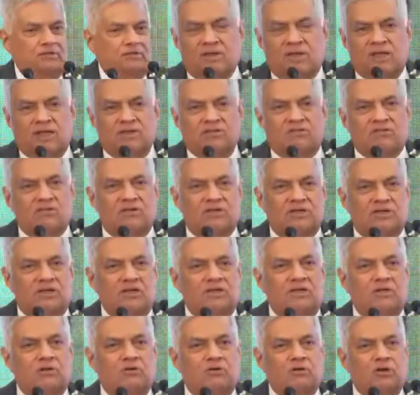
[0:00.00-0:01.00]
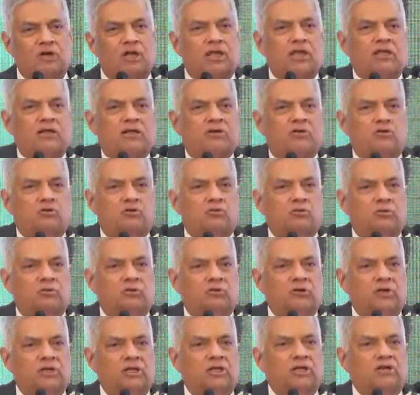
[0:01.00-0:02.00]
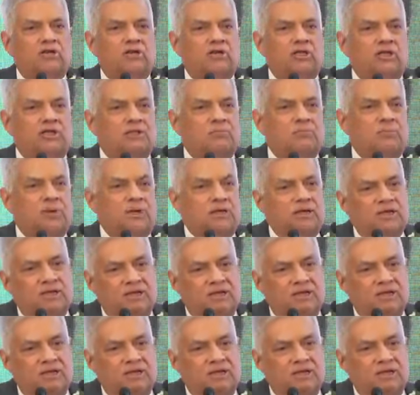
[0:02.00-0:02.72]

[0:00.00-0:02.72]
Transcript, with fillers: I certainly don't like to recreate a bigger